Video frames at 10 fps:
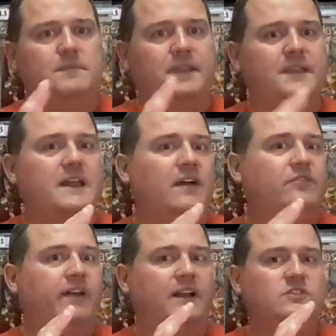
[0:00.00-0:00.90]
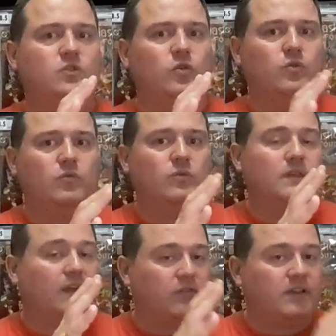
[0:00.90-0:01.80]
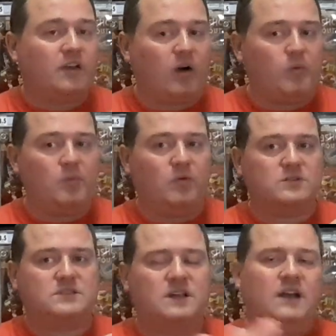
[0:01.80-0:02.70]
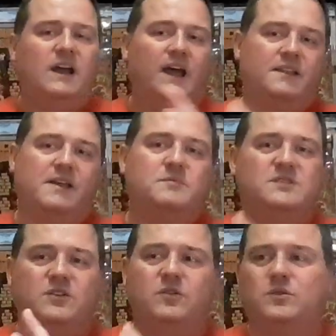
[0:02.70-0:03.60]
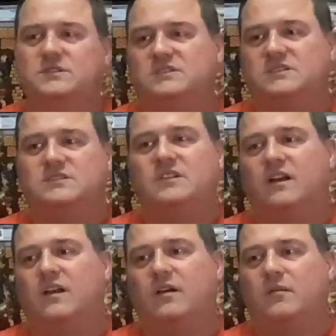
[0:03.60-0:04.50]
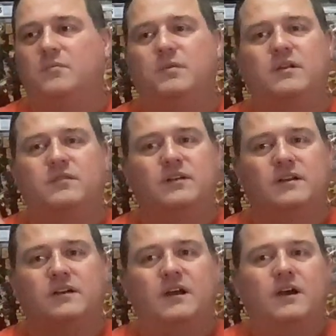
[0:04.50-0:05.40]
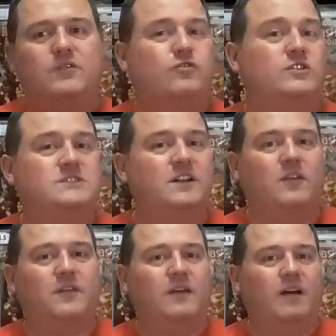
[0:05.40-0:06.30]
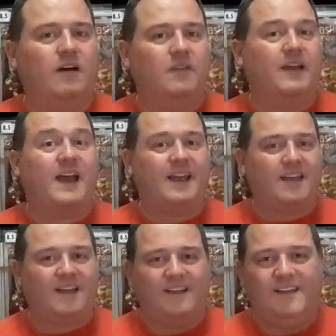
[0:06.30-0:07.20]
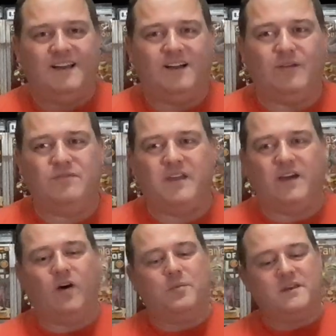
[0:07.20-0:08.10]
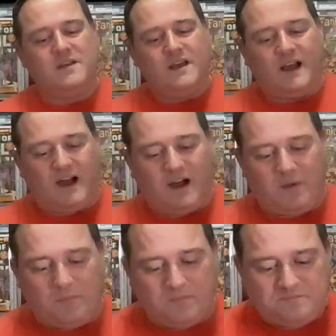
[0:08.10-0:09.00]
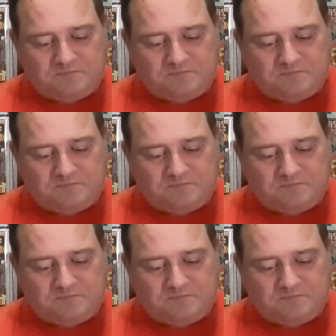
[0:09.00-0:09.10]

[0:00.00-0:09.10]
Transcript: then you have fans who they read the comic books, and the MCU is just like a bit of a frosting on the cake of their hobby. But